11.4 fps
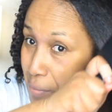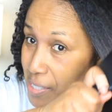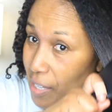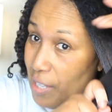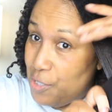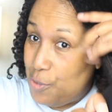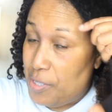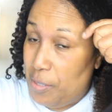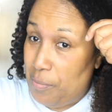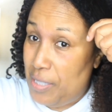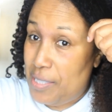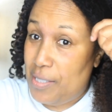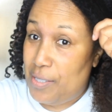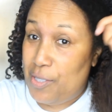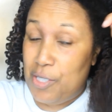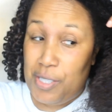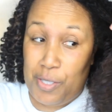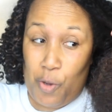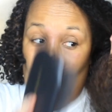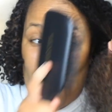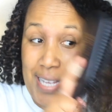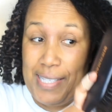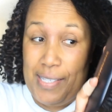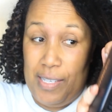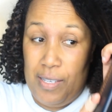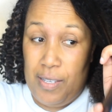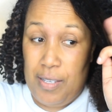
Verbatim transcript: massage or something. This is just crazy.